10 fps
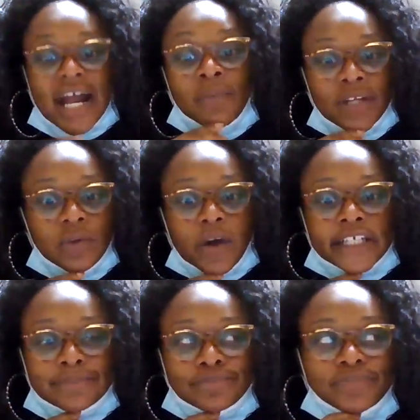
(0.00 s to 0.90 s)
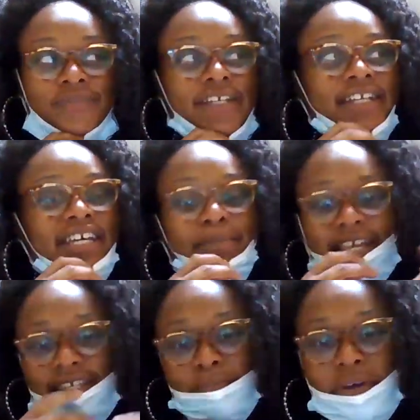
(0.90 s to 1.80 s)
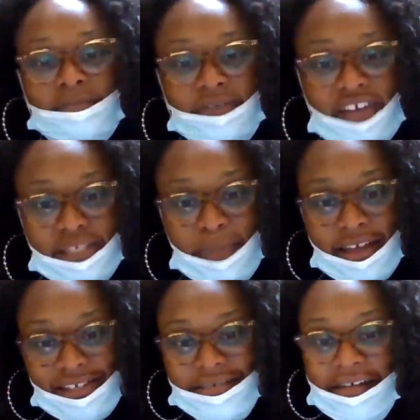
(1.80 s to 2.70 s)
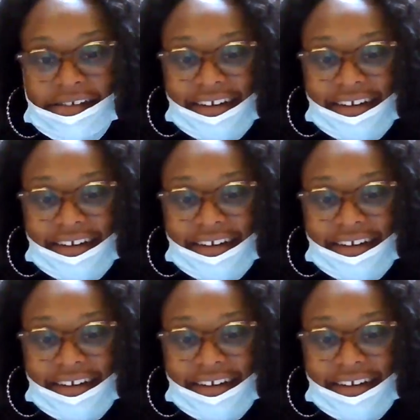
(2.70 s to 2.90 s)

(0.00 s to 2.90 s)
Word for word: I'm really worried. You look at me, put on my face mask.